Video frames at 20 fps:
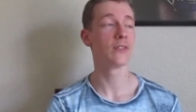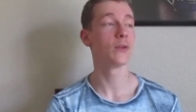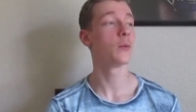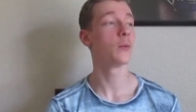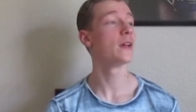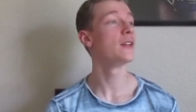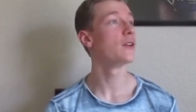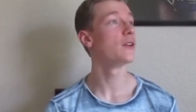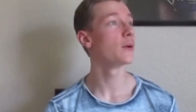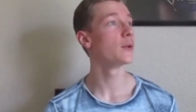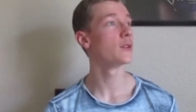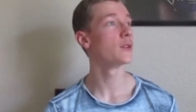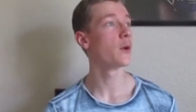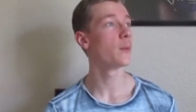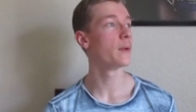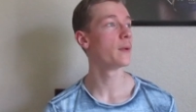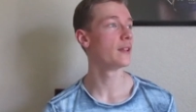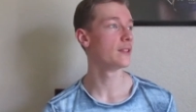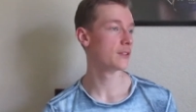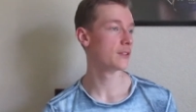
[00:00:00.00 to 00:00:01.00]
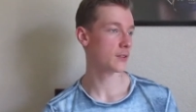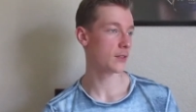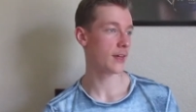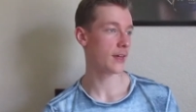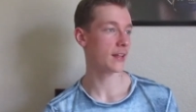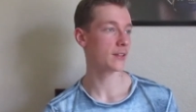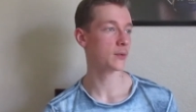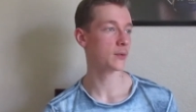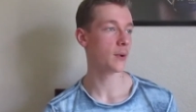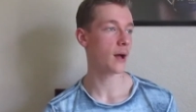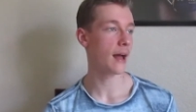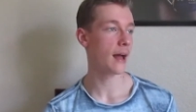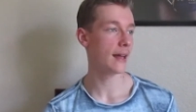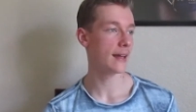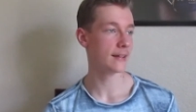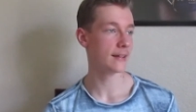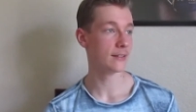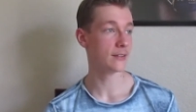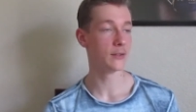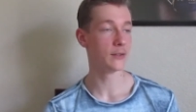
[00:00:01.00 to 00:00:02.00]
the window's open, so that's why,
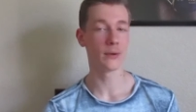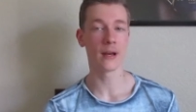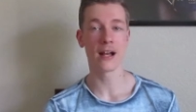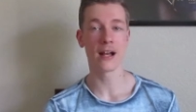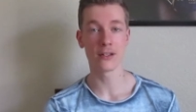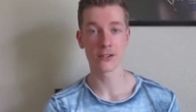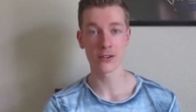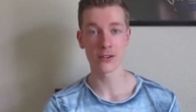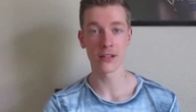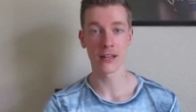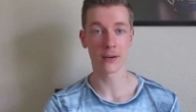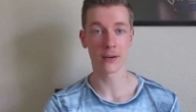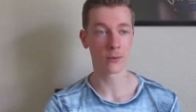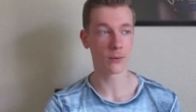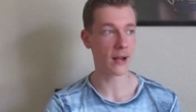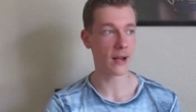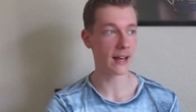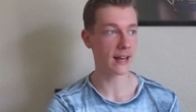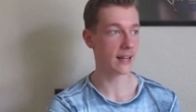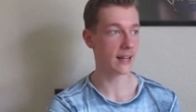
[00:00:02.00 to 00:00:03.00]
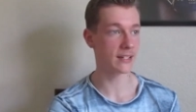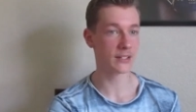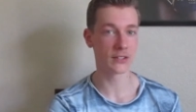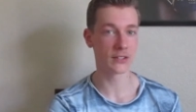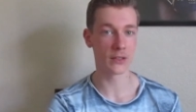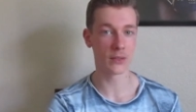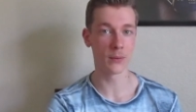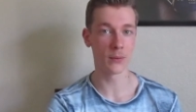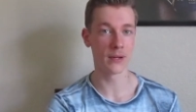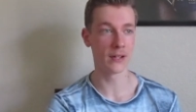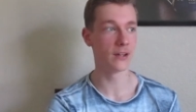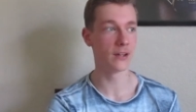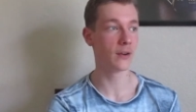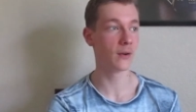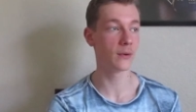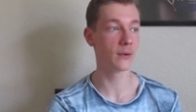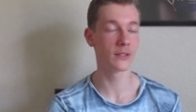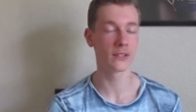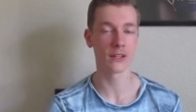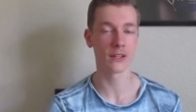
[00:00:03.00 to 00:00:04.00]
and you guys are like right next to the
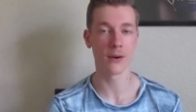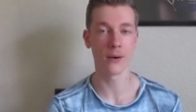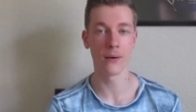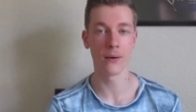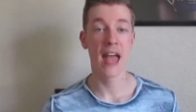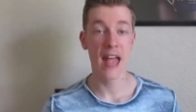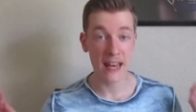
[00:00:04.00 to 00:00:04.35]
window, so.